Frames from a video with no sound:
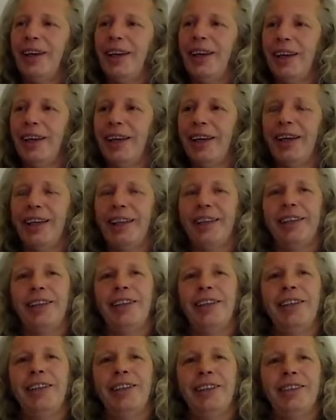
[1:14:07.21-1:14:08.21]
And
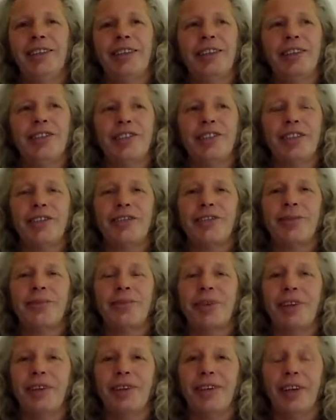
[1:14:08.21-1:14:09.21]
he says to
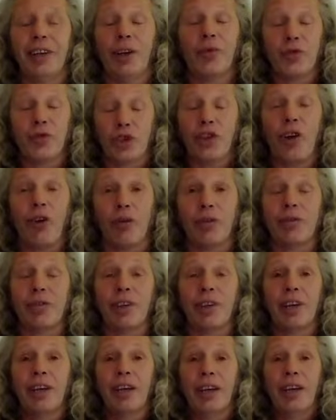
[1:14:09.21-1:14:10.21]
me, and I was shocked.
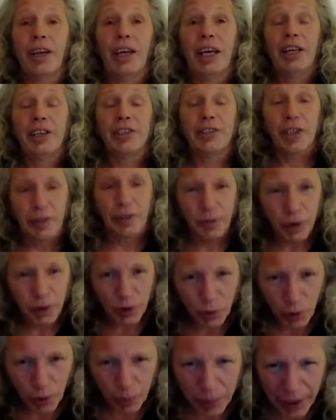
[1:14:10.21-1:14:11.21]
He said, I've heard
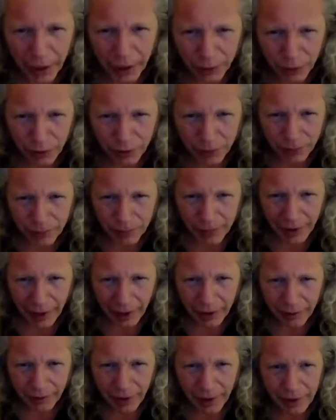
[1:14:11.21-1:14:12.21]
all about you from
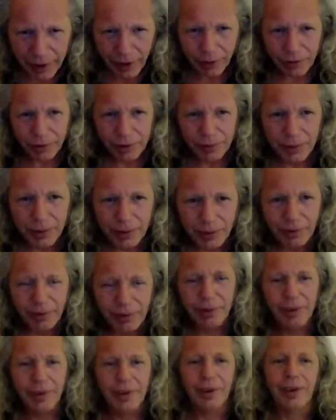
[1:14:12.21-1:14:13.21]
Darren Valley Hospital.
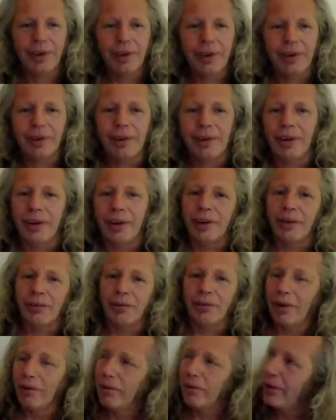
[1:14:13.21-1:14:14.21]
And
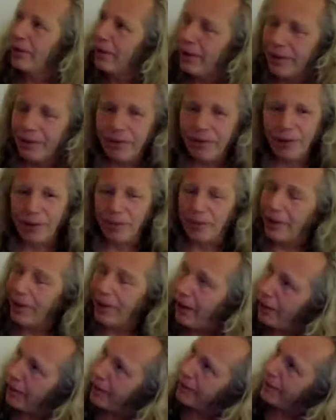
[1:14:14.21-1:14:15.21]
I'm thinking, flipping
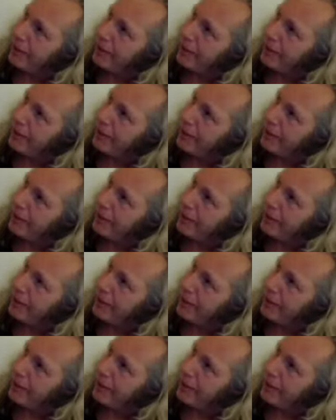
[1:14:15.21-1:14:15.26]
heck.